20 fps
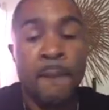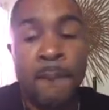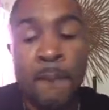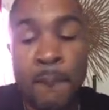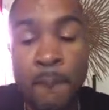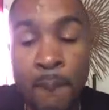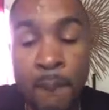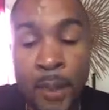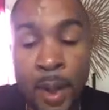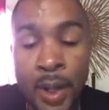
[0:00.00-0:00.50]

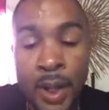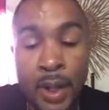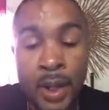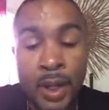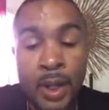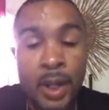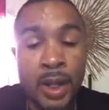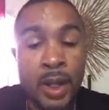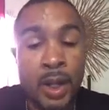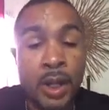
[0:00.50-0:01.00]
but
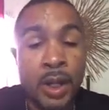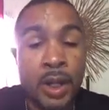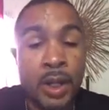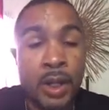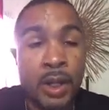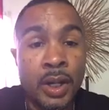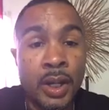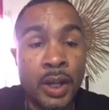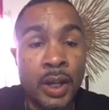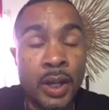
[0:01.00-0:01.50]
I
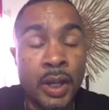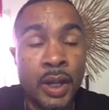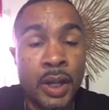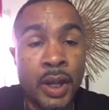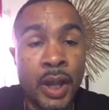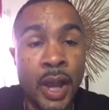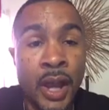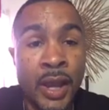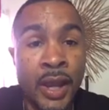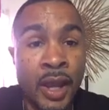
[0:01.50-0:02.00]

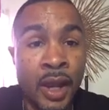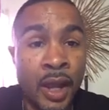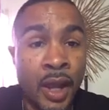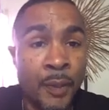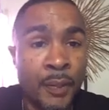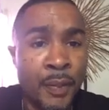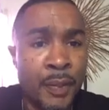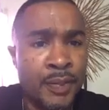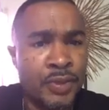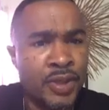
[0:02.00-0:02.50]
hear a lot of
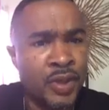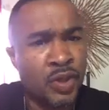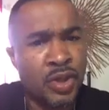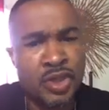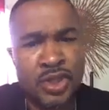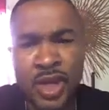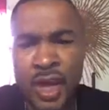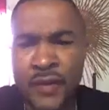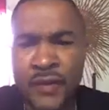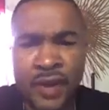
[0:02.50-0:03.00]
people say, well,
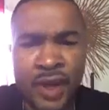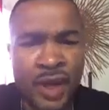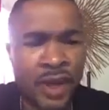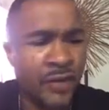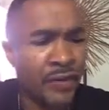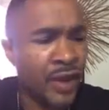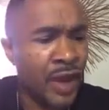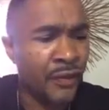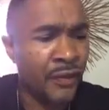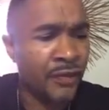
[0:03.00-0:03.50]
South Carolina
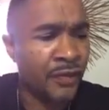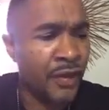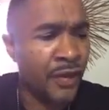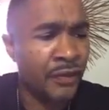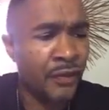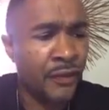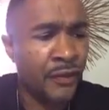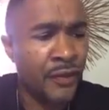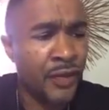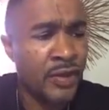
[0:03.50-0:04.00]
doesn't have a
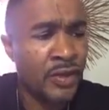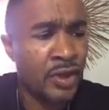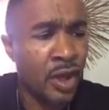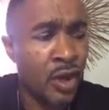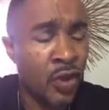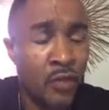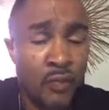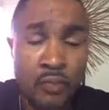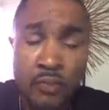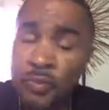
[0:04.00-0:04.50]
self-defense
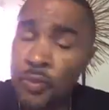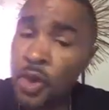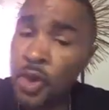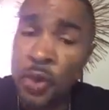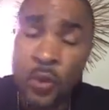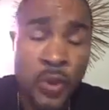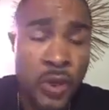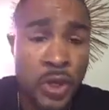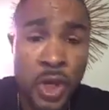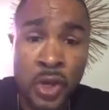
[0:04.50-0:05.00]
law. No,
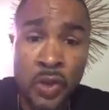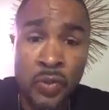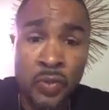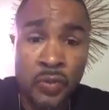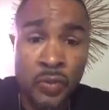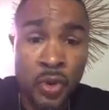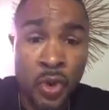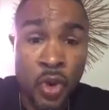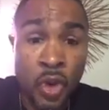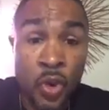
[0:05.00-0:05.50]
we don't.
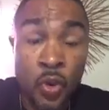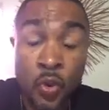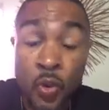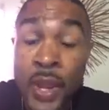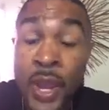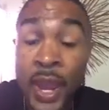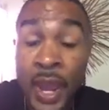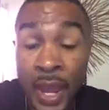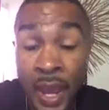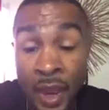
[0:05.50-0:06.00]
We
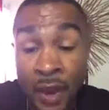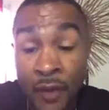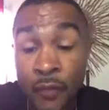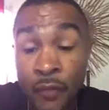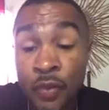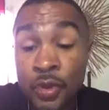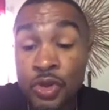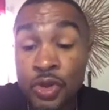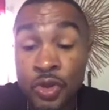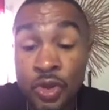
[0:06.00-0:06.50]
have
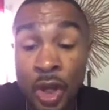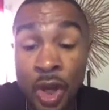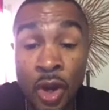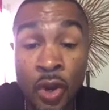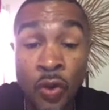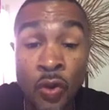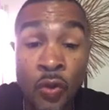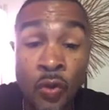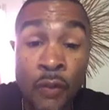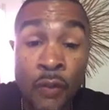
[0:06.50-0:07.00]
what you
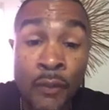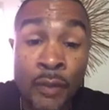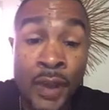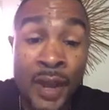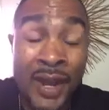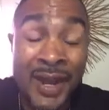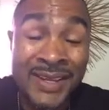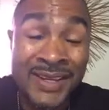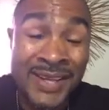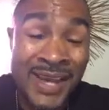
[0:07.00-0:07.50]
call
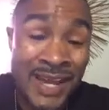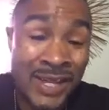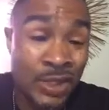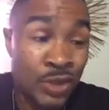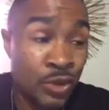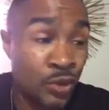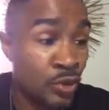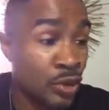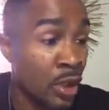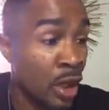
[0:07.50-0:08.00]
a
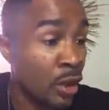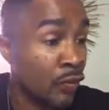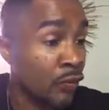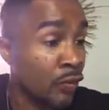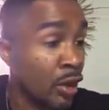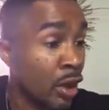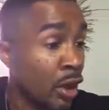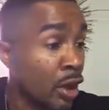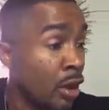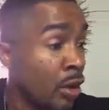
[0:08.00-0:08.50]
castle
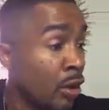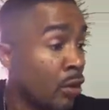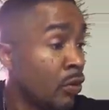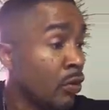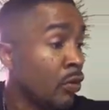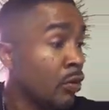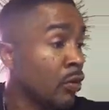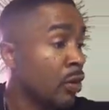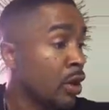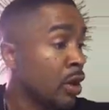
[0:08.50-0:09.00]
doctrine law.
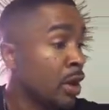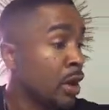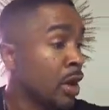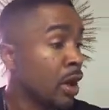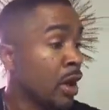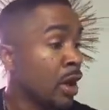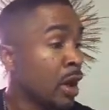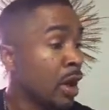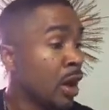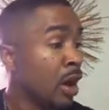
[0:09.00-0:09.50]

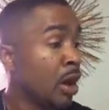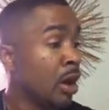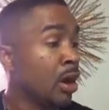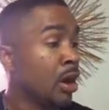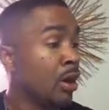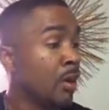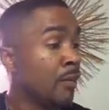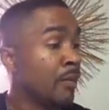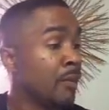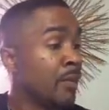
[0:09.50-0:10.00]

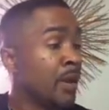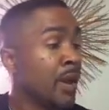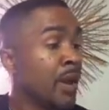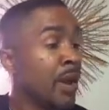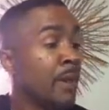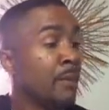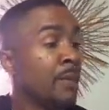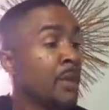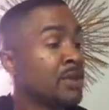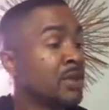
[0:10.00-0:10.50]
And
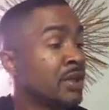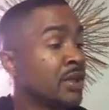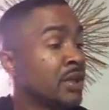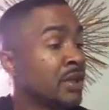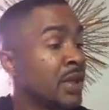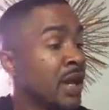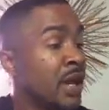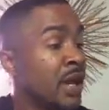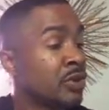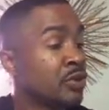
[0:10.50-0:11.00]
based on the
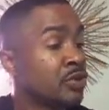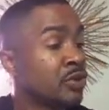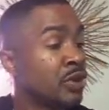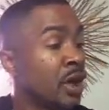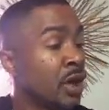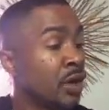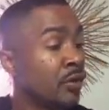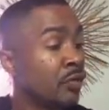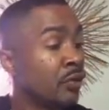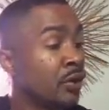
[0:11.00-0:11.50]
castle
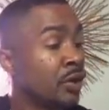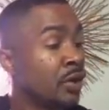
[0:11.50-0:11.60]
doctrine,